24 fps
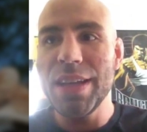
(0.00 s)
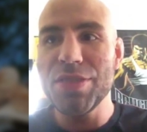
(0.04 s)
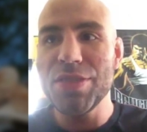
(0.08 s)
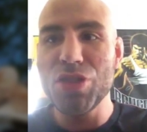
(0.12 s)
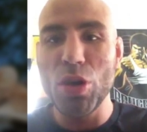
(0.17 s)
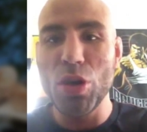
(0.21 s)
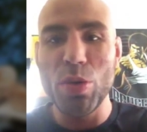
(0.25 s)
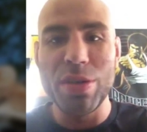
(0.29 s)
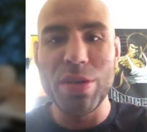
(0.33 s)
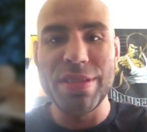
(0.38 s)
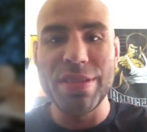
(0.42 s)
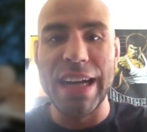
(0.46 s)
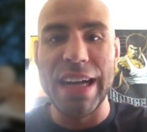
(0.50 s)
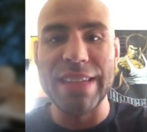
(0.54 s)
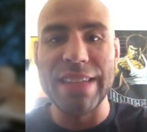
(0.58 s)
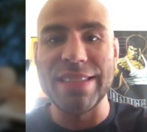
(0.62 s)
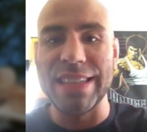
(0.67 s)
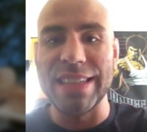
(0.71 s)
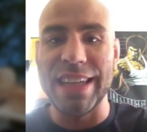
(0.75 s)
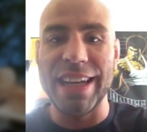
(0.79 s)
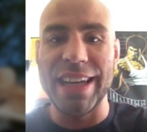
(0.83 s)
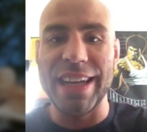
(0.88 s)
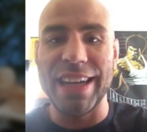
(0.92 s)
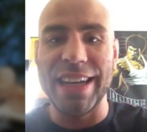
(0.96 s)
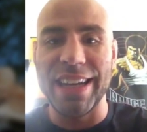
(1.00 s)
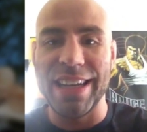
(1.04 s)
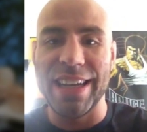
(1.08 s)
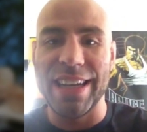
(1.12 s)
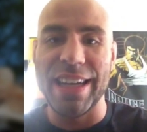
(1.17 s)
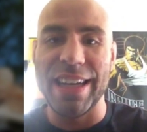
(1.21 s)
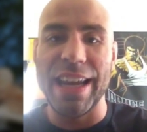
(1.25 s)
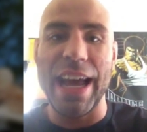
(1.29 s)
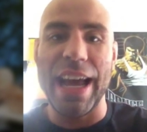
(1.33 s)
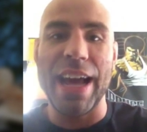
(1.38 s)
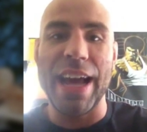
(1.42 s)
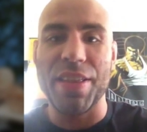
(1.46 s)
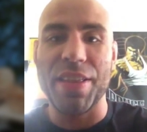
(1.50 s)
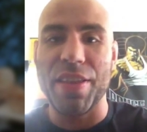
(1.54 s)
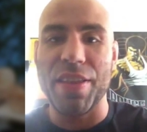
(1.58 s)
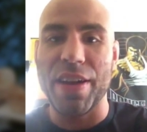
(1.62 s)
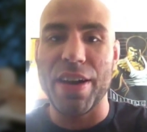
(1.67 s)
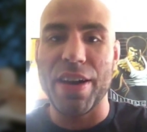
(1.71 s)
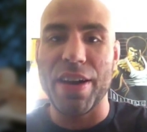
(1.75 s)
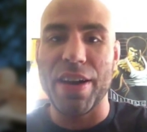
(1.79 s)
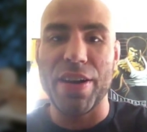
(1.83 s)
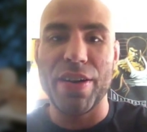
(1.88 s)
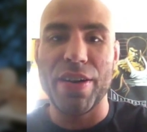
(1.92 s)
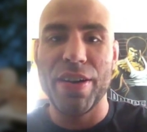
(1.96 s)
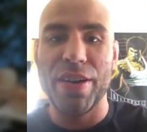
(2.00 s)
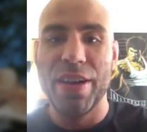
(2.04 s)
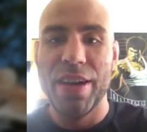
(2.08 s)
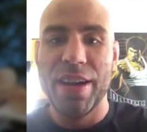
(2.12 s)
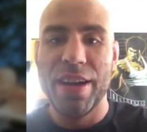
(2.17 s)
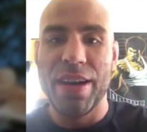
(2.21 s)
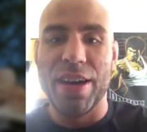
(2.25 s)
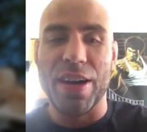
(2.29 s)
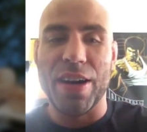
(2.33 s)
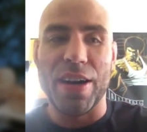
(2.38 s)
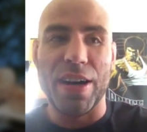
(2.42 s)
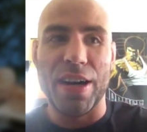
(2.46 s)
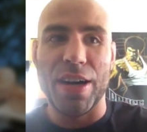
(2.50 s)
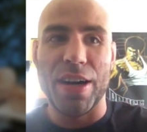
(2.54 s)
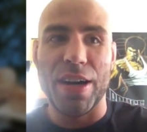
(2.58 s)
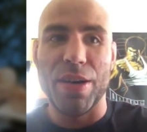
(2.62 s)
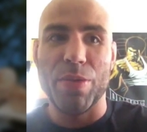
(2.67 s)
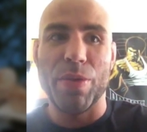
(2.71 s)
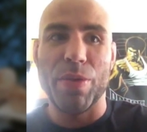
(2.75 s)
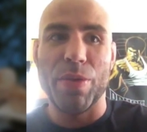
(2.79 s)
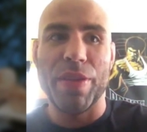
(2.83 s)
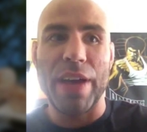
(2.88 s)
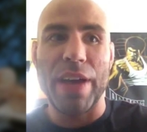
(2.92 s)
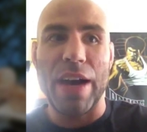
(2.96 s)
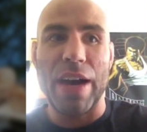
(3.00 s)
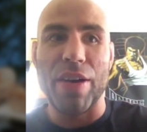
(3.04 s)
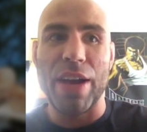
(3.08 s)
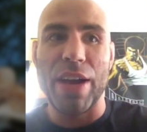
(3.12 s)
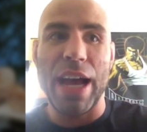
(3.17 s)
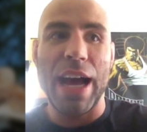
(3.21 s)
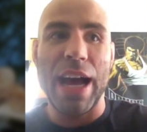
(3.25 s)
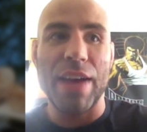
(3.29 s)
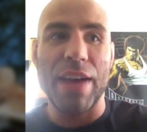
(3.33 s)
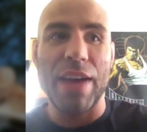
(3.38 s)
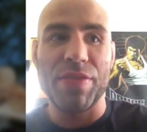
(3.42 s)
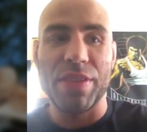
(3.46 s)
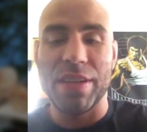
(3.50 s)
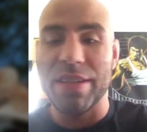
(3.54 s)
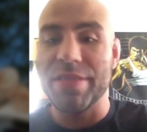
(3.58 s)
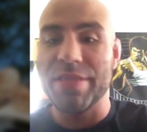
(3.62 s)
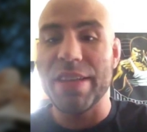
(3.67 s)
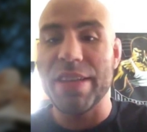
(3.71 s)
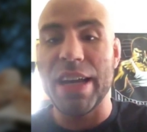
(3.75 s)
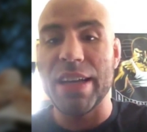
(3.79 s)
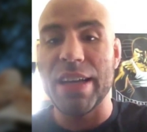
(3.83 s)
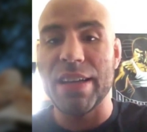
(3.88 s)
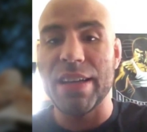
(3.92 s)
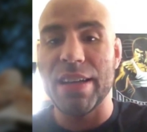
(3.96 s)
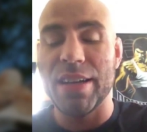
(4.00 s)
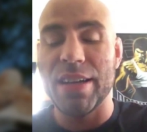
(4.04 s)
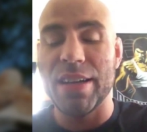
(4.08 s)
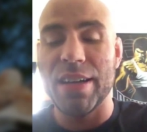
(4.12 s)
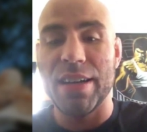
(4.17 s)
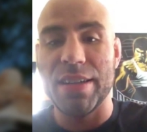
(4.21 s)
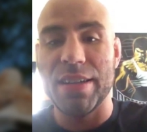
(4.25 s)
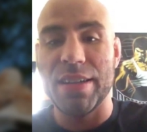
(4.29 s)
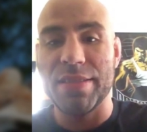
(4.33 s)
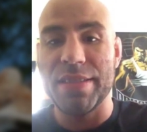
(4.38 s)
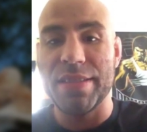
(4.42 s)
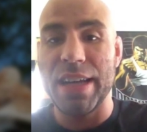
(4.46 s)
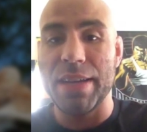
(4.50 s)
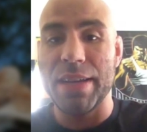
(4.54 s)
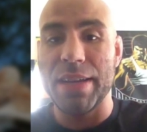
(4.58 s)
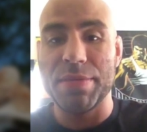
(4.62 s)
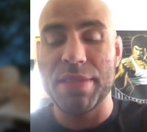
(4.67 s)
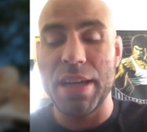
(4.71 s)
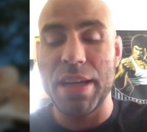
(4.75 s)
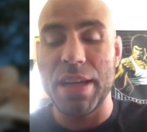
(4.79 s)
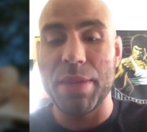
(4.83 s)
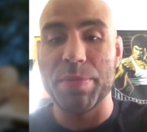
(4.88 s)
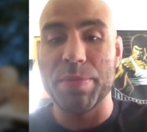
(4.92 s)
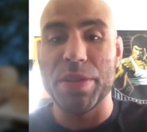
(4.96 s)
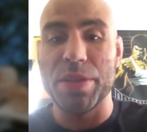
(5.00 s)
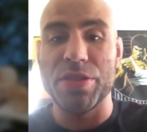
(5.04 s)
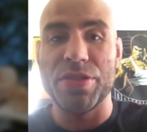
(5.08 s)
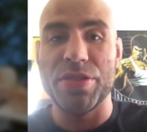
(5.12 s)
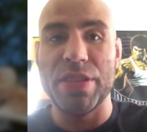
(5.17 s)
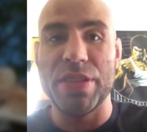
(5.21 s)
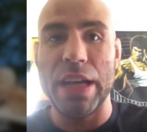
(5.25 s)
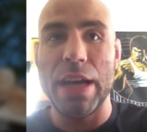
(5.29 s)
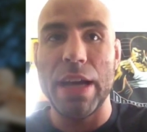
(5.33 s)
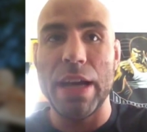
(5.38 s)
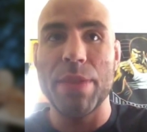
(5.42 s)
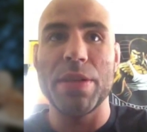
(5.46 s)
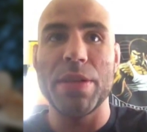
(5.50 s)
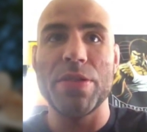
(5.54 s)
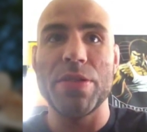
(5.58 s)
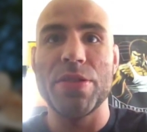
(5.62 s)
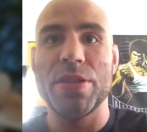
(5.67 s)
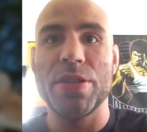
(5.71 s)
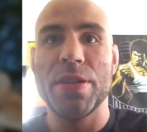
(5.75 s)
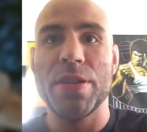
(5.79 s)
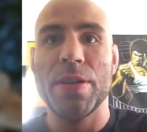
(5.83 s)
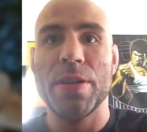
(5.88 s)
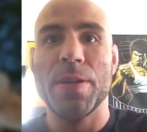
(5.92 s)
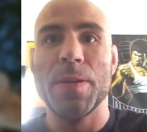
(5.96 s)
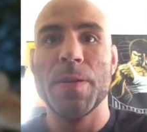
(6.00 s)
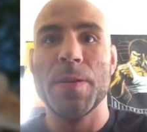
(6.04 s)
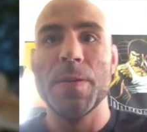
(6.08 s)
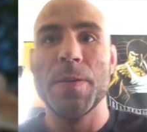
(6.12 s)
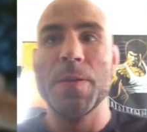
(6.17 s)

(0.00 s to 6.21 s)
It's always nice to get in and out of there without having to take much damage.